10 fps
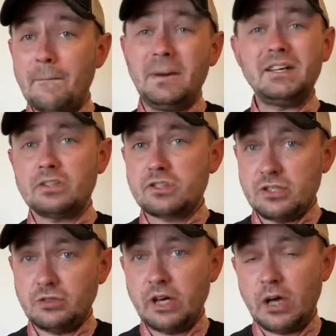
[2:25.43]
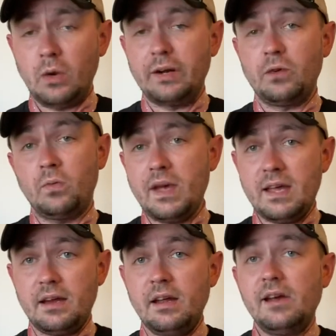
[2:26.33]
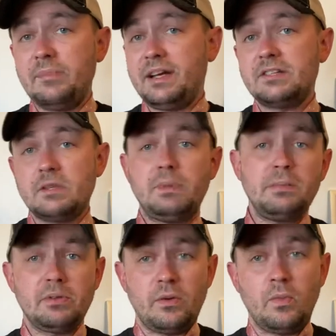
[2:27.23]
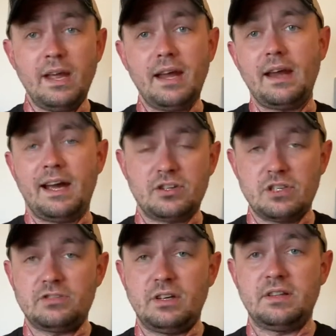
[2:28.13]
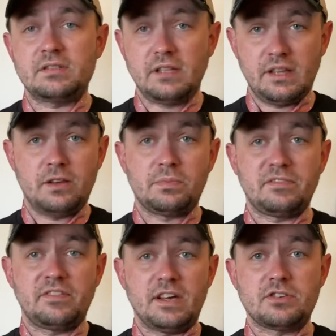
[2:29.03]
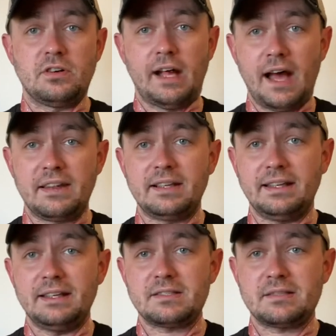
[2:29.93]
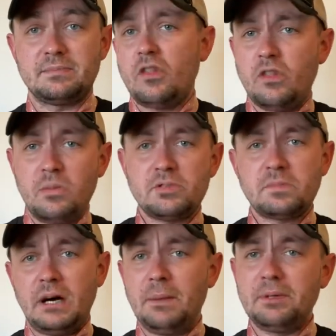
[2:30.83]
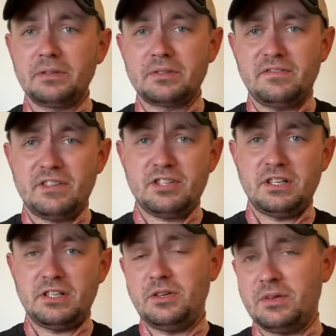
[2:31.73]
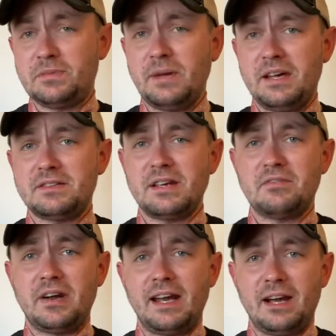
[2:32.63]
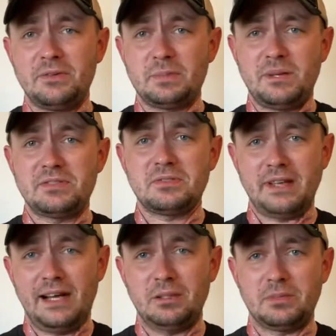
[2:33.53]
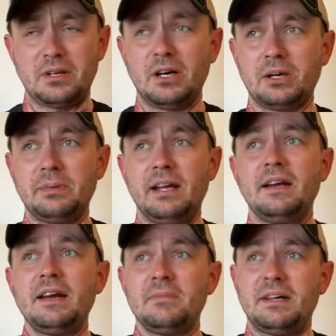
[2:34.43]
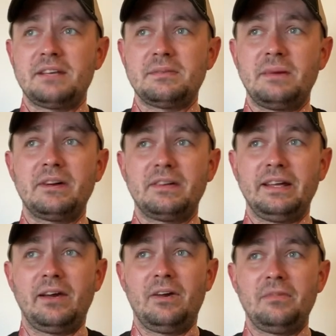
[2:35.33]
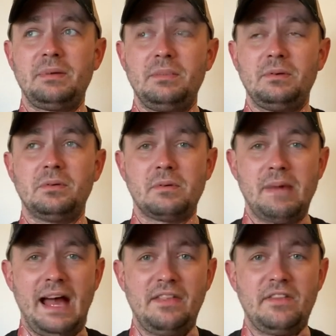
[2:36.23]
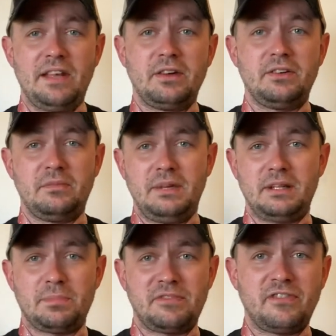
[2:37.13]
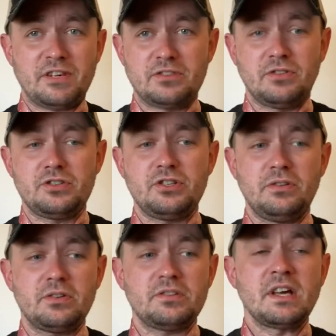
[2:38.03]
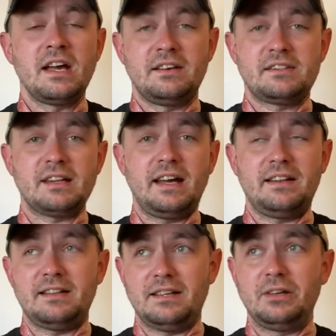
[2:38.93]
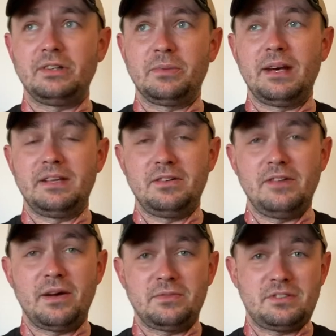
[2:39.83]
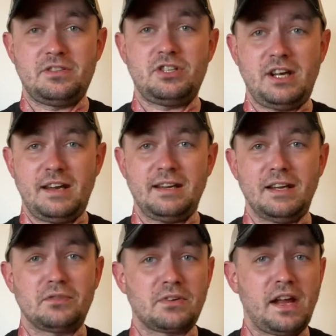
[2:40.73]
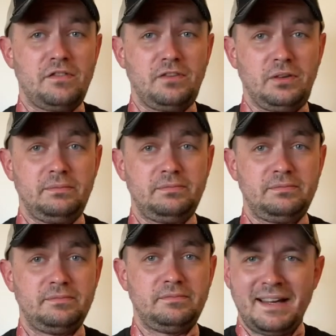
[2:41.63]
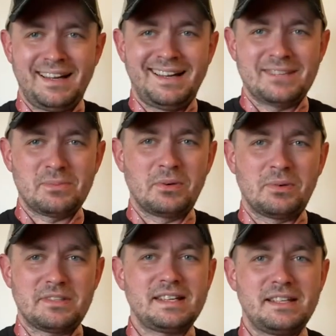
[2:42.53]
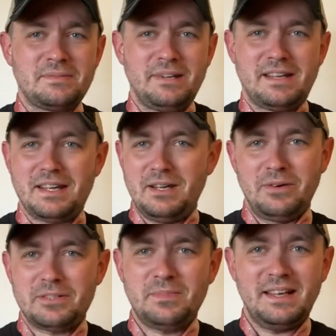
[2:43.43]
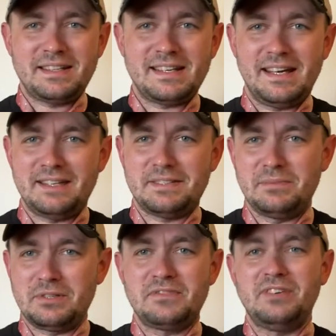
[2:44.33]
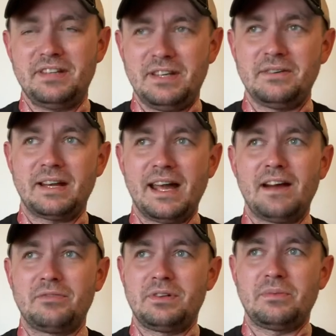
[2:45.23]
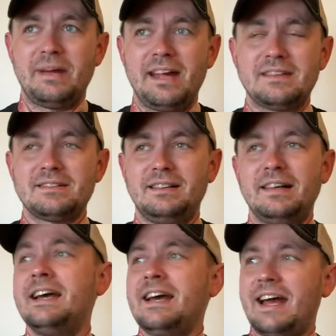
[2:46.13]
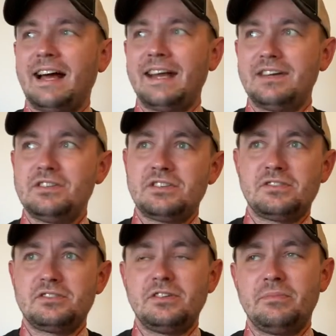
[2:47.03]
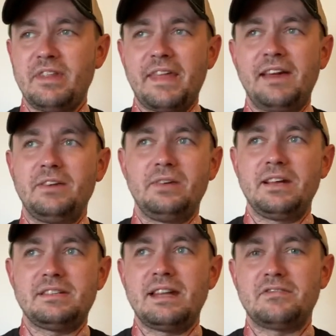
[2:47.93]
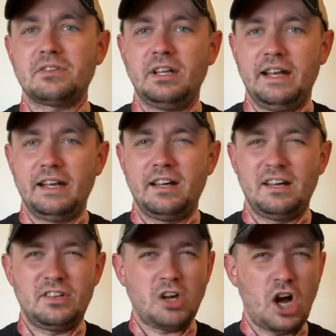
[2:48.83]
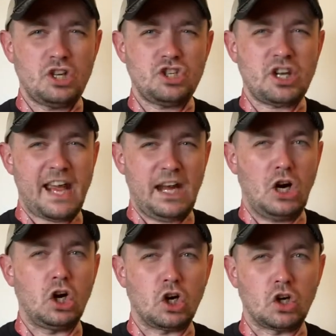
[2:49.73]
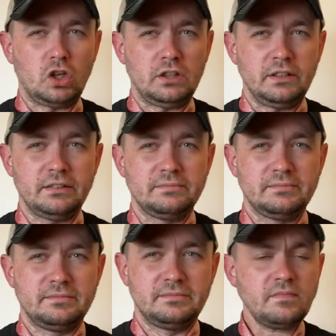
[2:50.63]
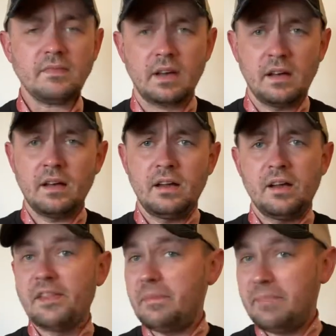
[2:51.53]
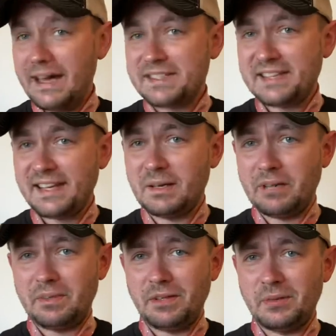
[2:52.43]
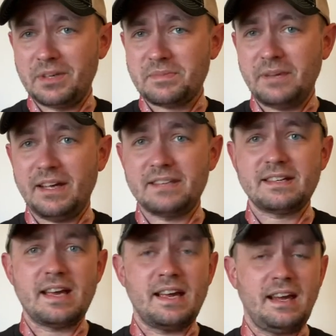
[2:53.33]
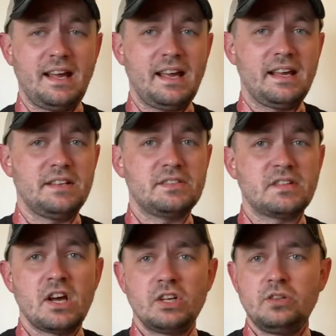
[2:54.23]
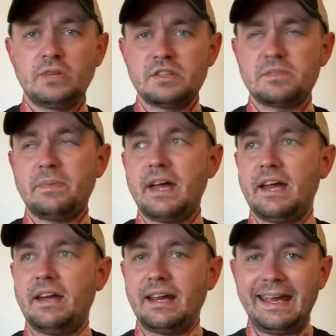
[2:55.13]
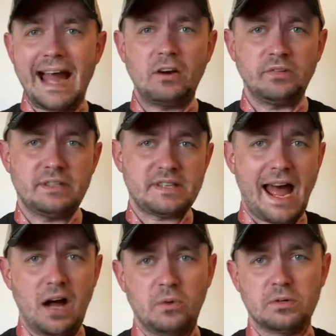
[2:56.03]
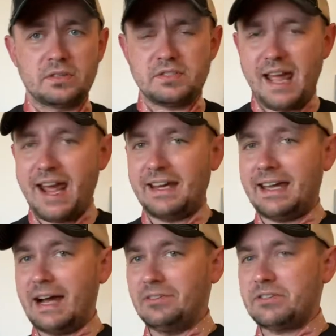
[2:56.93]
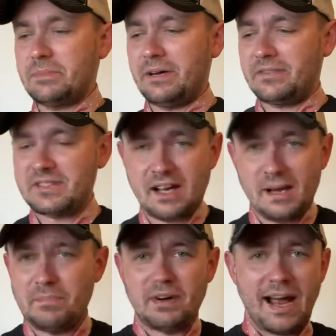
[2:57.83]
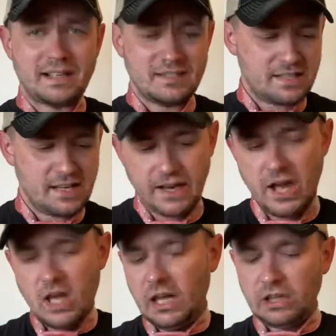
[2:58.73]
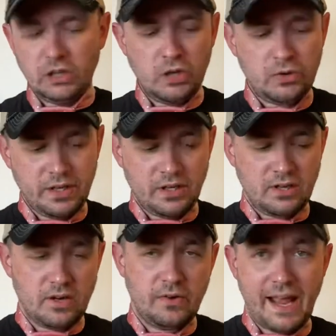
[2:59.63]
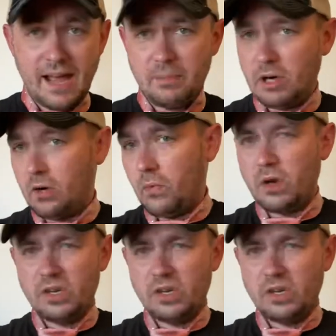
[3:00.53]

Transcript: but you're still not going to win because the people that win actually treat this like they're professional athletes. The most popular division in USPSA right now is pistol caliber carbine, because apparently all the people who were mad that they couldn't beat the professional shooters decided that the only way to do that was to cheat and get a rifle. Someone once said to me that USPSA is the most fun that you can have with your pants on, and I can just assume that that dude has never, like, touched a girl. The best thing about USPSA is you can spend countless hours and countless amount of time practicing, loading your own ammo,